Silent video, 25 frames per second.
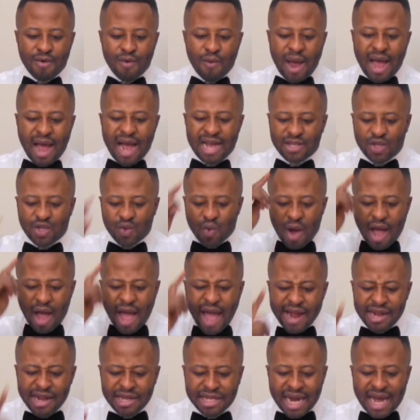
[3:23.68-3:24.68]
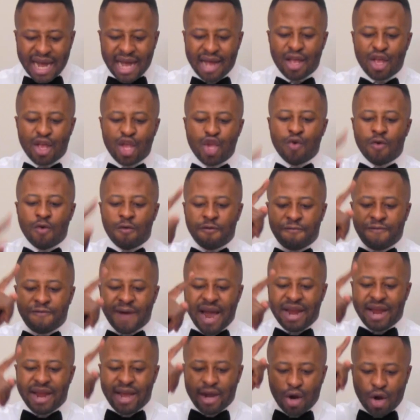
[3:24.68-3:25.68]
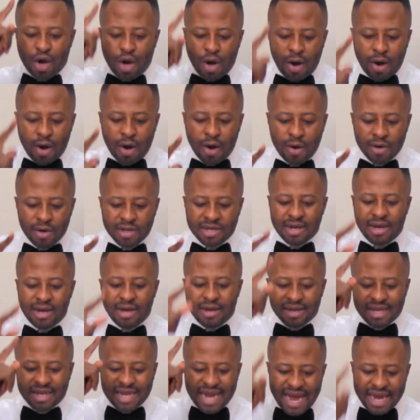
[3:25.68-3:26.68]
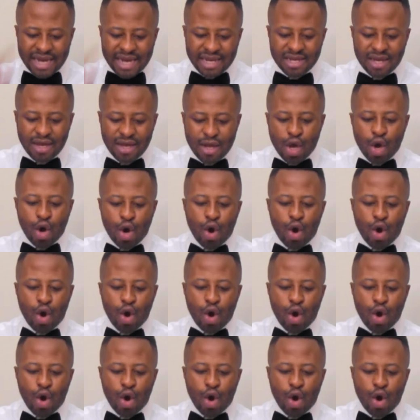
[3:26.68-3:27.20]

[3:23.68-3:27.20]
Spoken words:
where as you enter, you will find a colt tied,